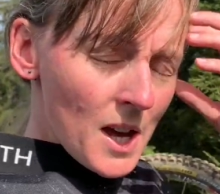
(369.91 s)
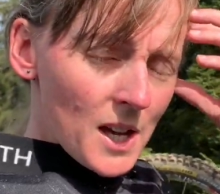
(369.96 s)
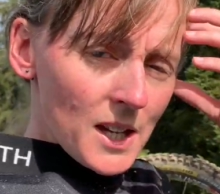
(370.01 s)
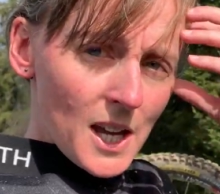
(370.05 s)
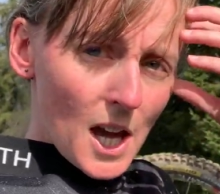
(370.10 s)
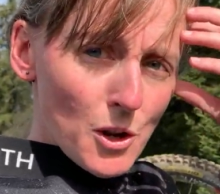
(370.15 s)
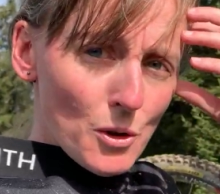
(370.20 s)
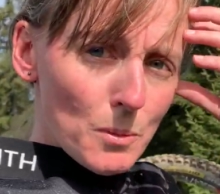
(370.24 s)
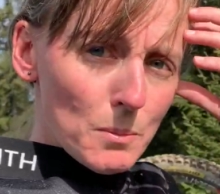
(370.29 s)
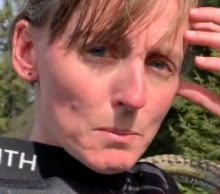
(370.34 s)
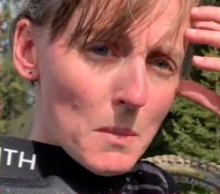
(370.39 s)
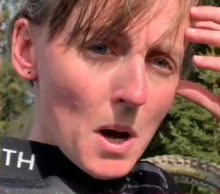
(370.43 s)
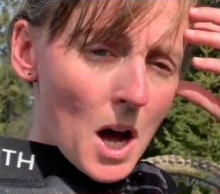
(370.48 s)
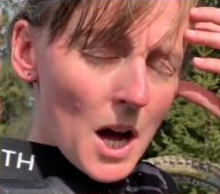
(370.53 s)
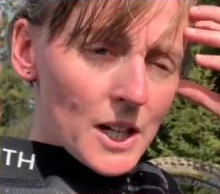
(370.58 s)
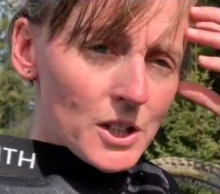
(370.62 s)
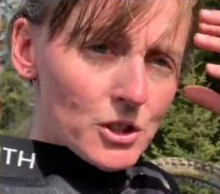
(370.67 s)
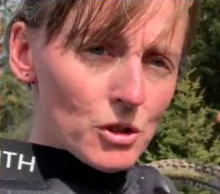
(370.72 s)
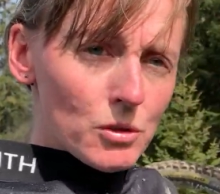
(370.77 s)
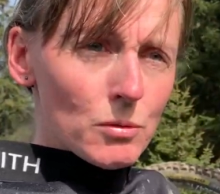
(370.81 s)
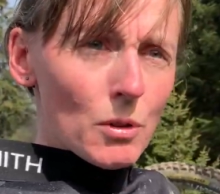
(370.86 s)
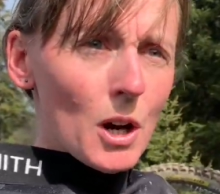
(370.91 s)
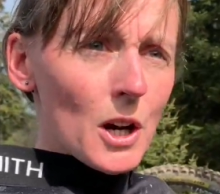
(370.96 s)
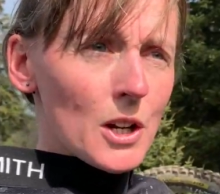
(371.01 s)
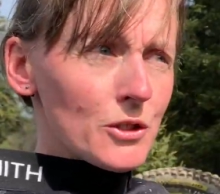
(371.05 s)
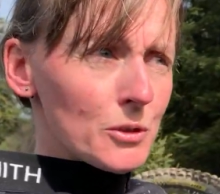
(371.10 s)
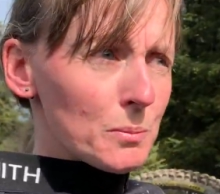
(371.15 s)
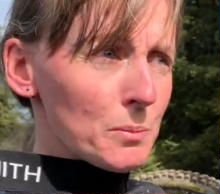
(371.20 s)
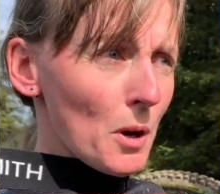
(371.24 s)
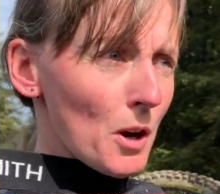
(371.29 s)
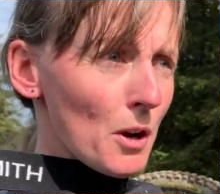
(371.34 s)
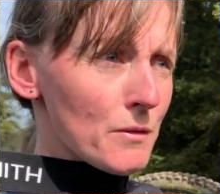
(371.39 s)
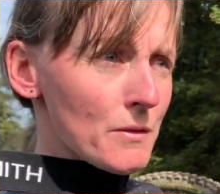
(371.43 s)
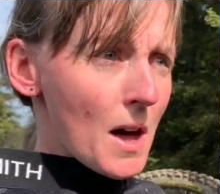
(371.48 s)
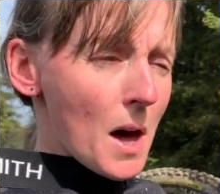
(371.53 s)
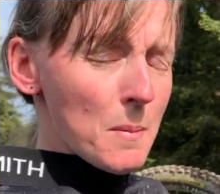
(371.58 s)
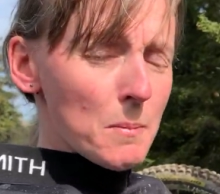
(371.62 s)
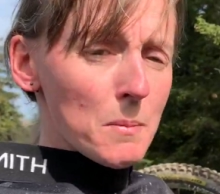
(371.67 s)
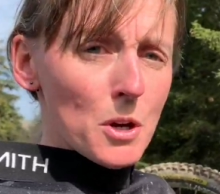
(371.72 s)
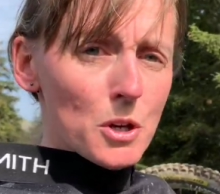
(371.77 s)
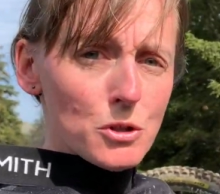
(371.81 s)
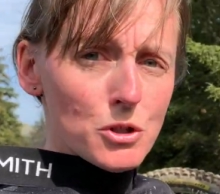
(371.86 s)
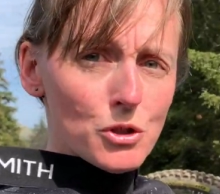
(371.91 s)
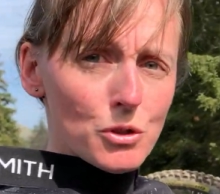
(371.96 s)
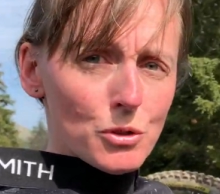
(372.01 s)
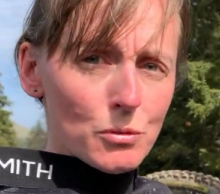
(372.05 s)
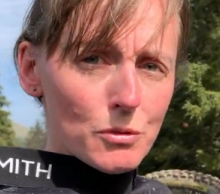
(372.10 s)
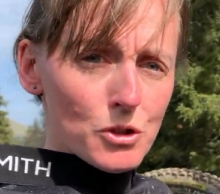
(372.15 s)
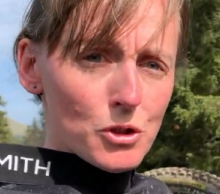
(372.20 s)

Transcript: get your mind to rise above that emotional